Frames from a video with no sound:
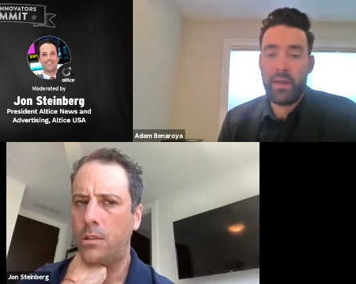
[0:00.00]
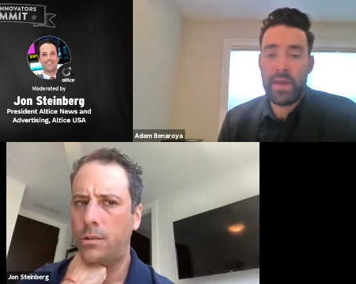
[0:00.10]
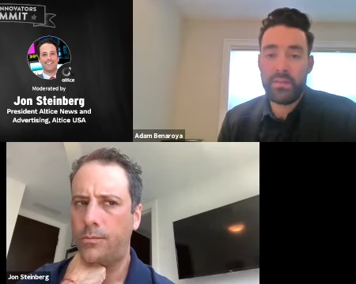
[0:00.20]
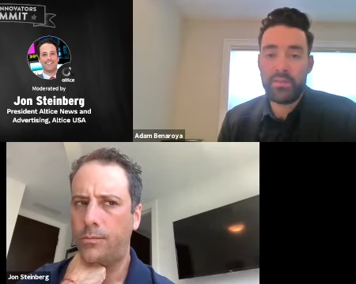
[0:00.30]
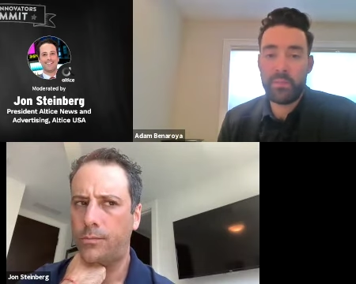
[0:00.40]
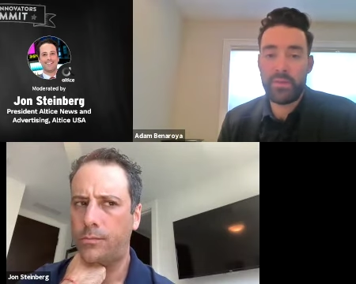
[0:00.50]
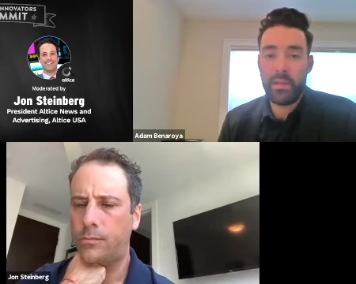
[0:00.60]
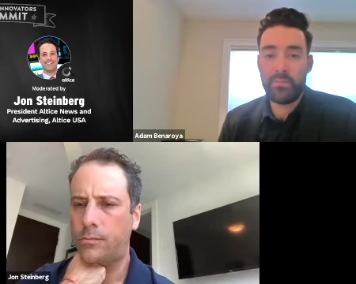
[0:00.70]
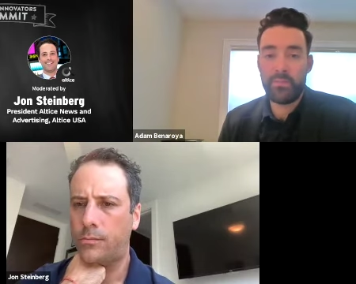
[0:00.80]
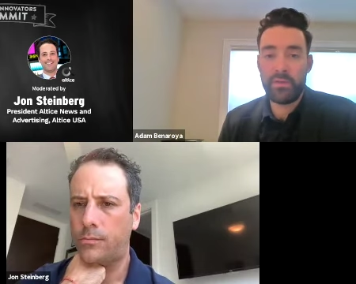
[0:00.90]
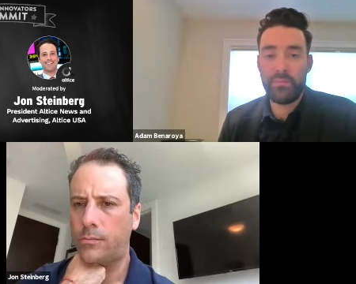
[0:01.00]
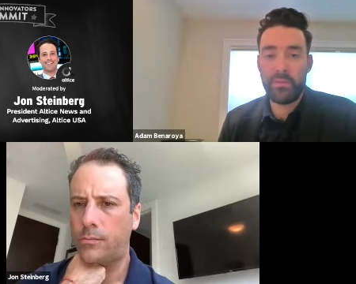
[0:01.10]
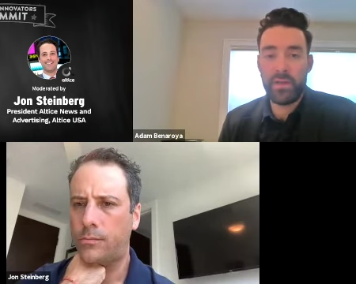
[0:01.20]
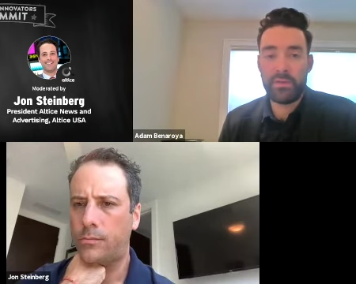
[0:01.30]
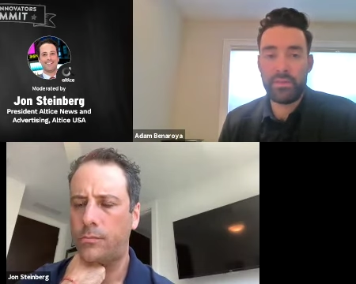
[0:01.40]
Speaker 1: at the same time for
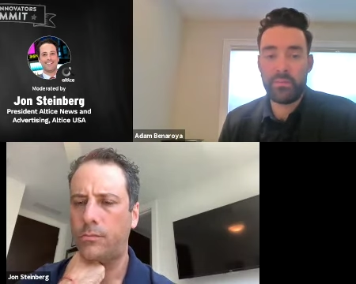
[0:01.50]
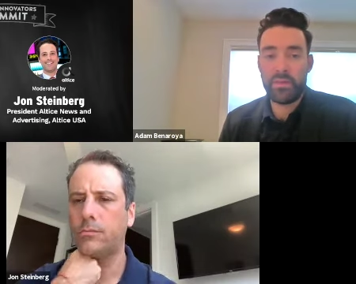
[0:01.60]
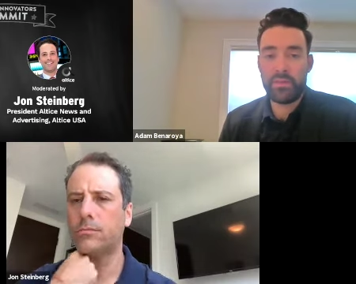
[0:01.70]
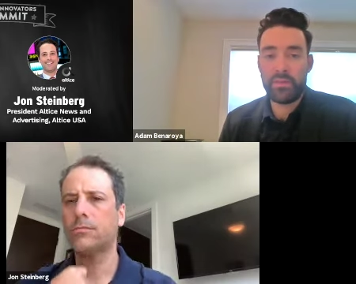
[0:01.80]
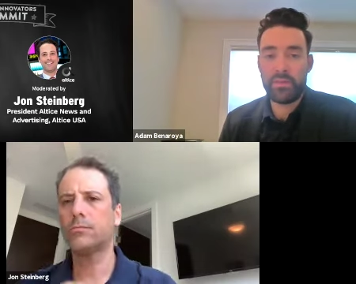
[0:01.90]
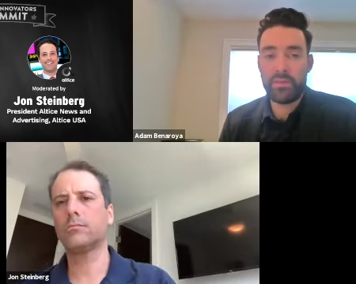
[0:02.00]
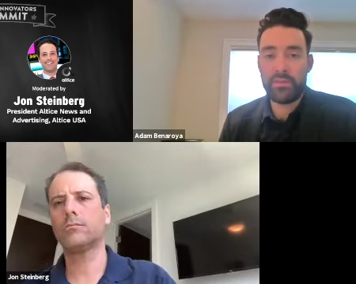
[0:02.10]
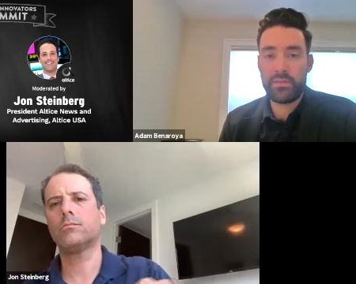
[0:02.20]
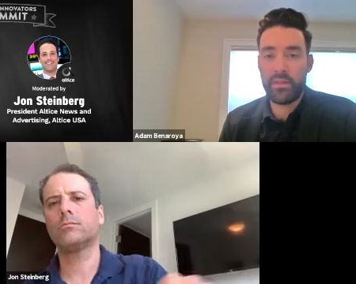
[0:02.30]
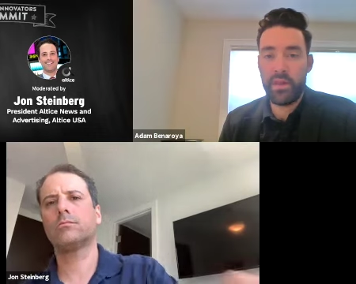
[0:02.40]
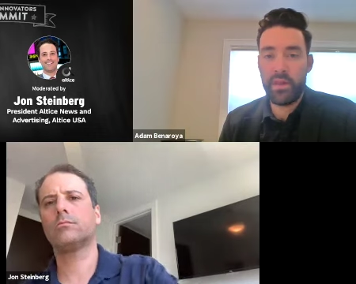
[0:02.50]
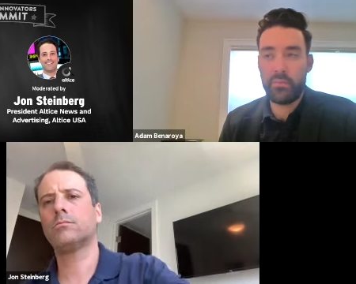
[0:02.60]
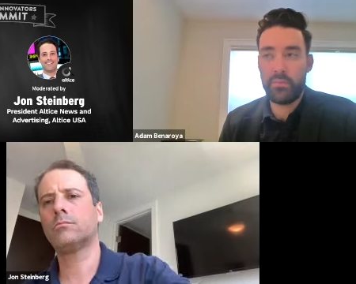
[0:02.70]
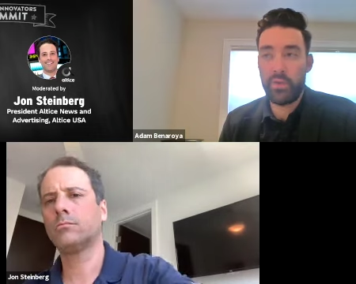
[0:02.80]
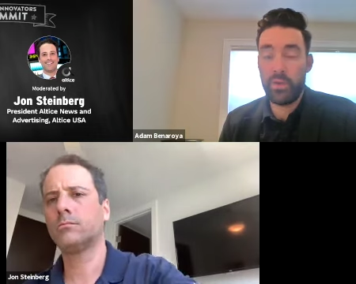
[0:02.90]
different content pieces
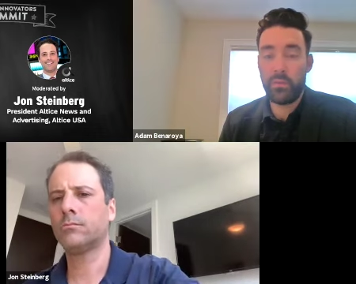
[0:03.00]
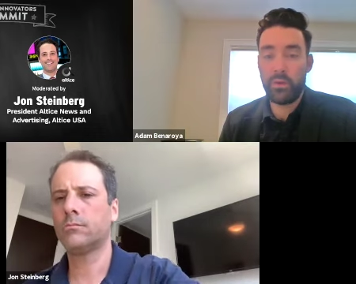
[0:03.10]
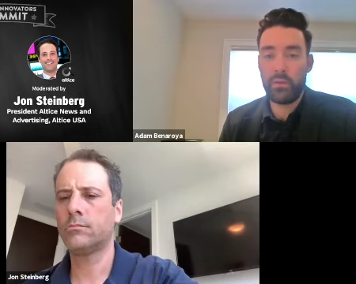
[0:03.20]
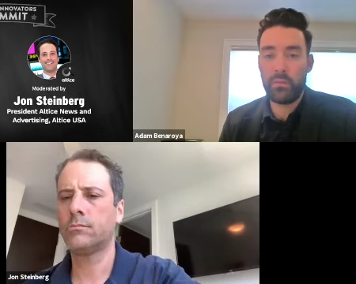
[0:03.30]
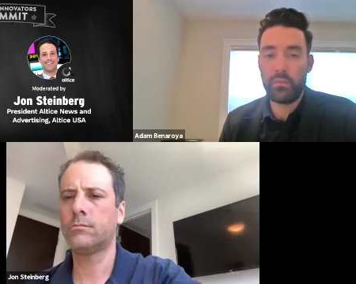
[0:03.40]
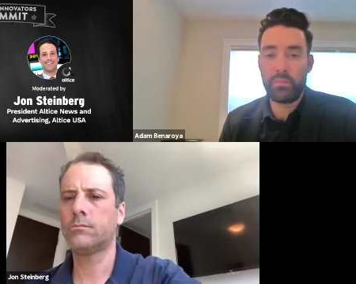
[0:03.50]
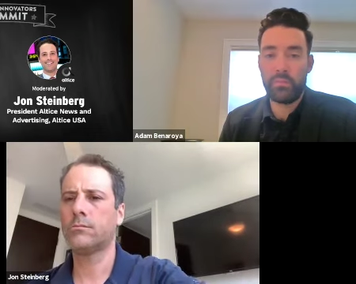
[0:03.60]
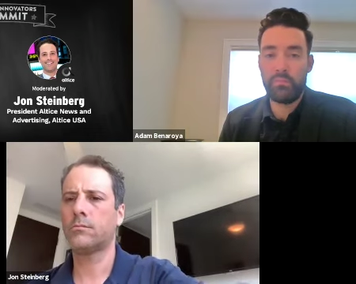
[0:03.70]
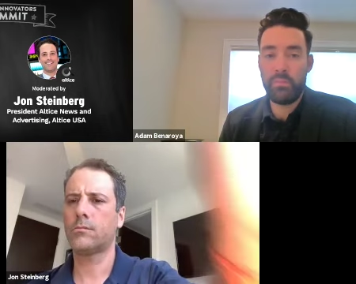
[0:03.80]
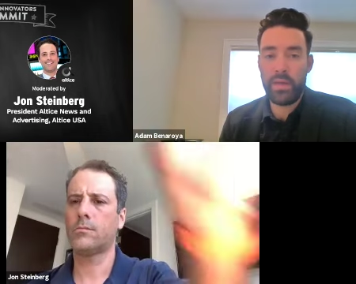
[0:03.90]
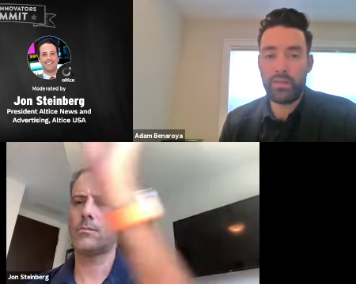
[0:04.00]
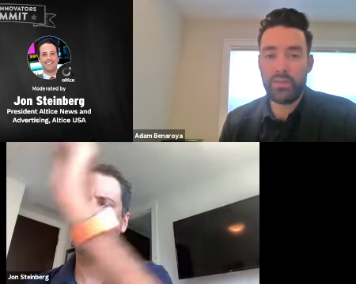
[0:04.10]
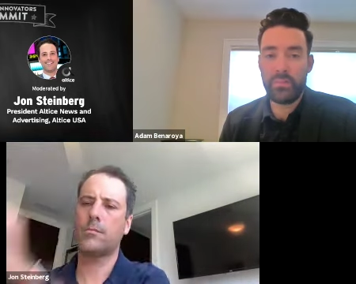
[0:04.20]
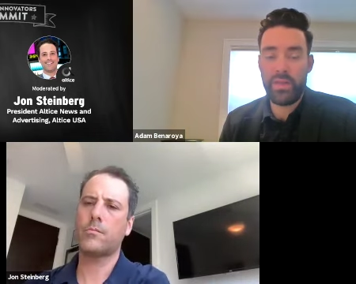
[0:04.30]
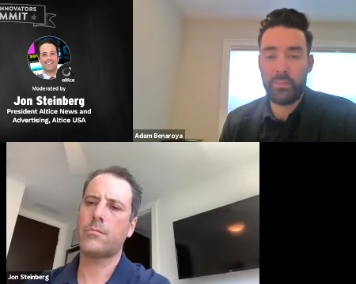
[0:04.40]
um, you know we're we're managing
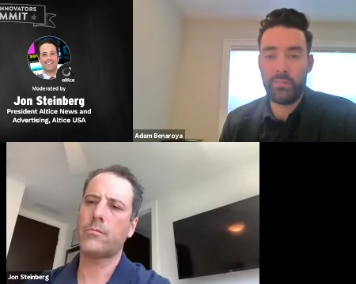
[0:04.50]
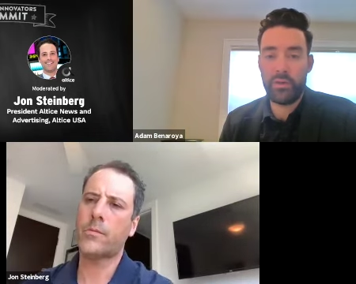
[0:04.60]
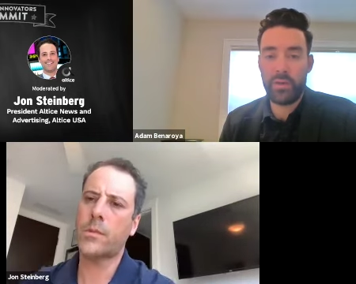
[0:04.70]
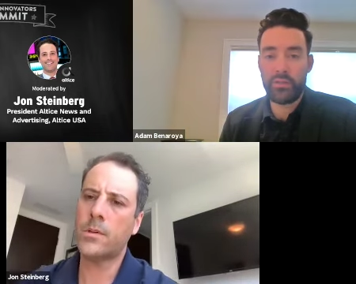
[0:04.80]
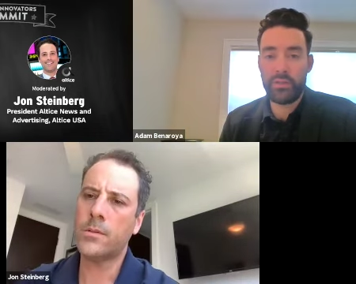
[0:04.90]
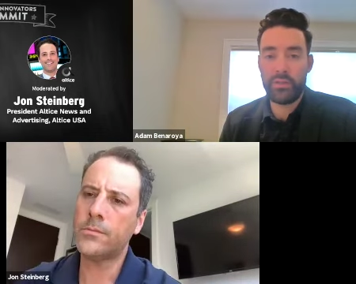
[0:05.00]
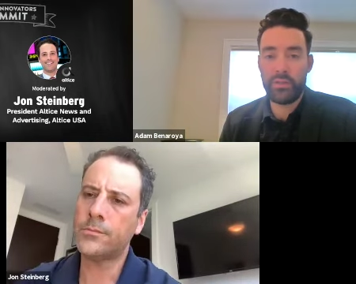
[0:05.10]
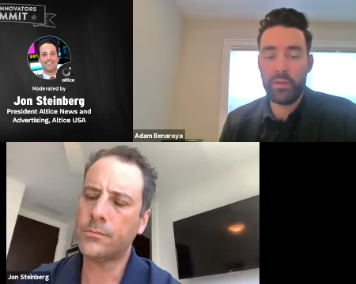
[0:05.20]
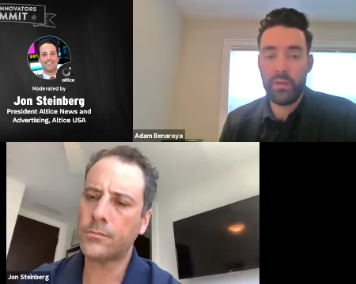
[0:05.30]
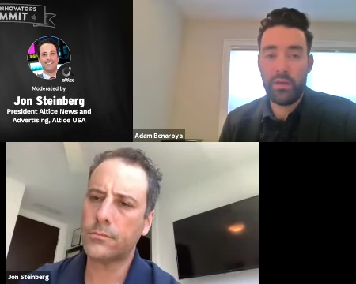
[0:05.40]
some of that production